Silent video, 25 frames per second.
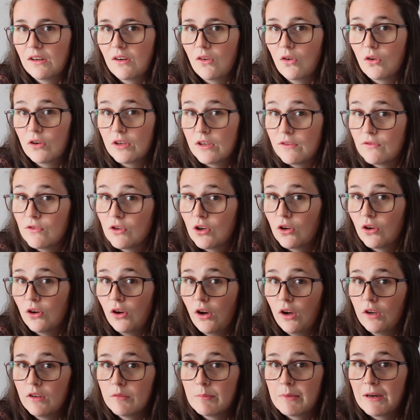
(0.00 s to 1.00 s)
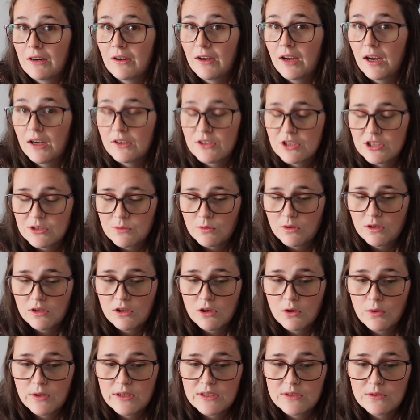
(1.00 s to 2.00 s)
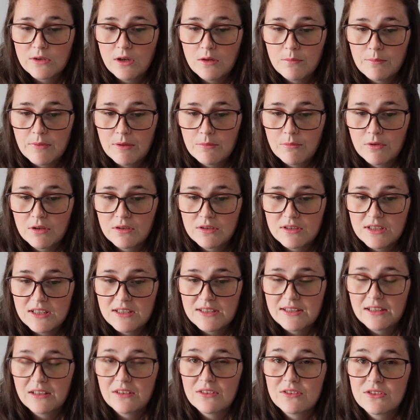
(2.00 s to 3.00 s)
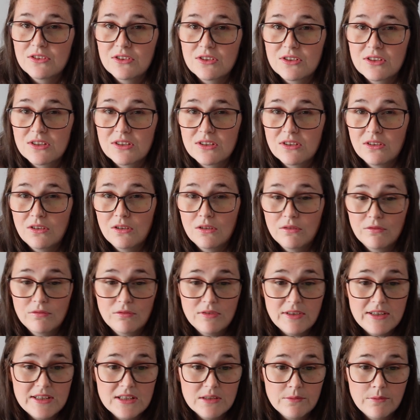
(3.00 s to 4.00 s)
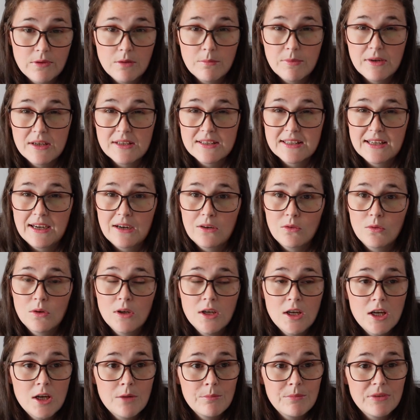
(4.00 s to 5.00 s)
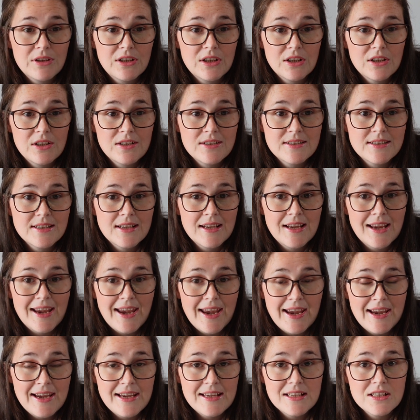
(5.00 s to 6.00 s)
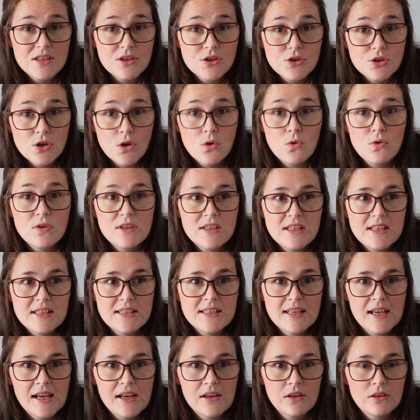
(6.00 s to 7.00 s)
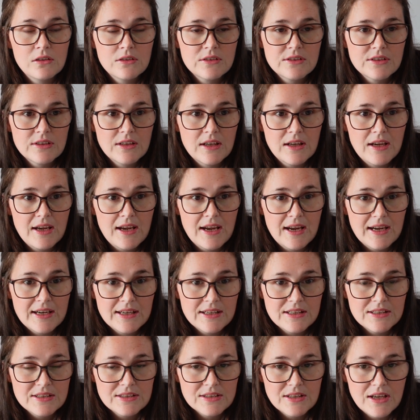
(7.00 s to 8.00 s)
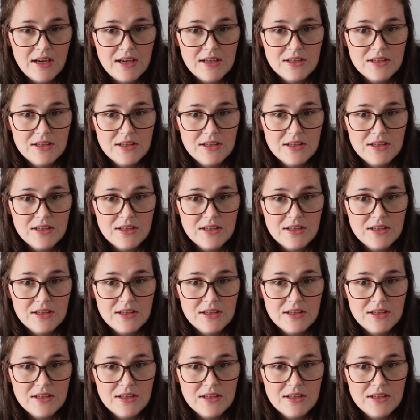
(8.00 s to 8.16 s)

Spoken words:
or you've not heard about it, I just want to go into it in a bit more detail and just sort of read some of the bits out, because it is so detailed, and